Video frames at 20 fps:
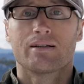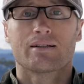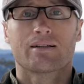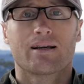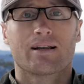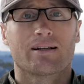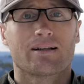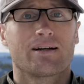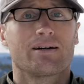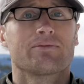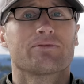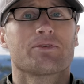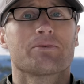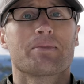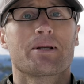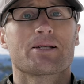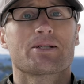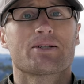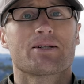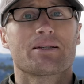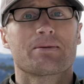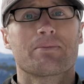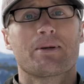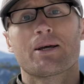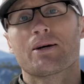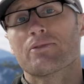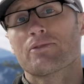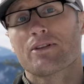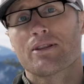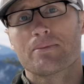Got a confirmation
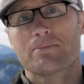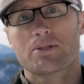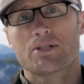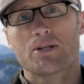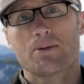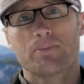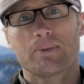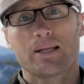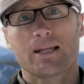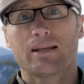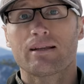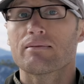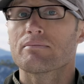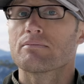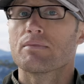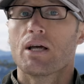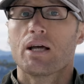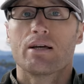email for them shipping it.